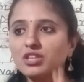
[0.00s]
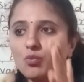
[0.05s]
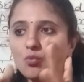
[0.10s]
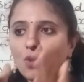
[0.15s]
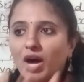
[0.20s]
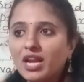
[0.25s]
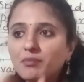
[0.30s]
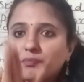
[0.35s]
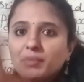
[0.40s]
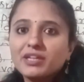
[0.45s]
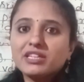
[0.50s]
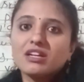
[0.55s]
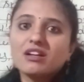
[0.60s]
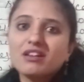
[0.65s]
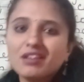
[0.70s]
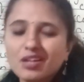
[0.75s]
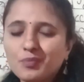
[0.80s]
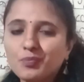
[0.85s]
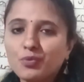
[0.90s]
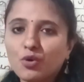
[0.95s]
the one
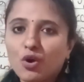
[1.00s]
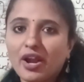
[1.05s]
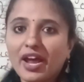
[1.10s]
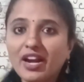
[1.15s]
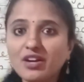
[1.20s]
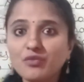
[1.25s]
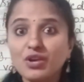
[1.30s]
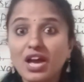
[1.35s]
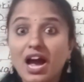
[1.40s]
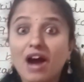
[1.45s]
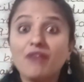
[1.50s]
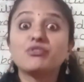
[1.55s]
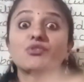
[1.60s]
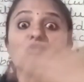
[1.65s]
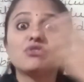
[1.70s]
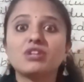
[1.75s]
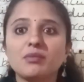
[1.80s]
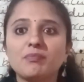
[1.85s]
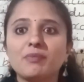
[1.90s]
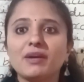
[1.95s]
particular product. We have
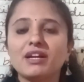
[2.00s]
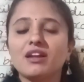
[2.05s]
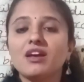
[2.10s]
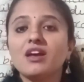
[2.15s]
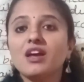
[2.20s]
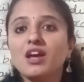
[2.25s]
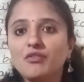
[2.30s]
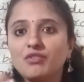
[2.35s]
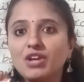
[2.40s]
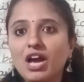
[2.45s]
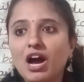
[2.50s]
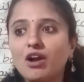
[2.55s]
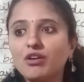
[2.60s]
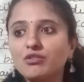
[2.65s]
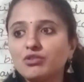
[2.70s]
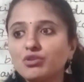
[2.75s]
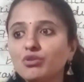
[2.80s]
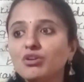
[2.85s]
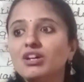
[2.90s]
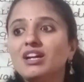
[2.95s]

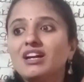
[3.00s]
to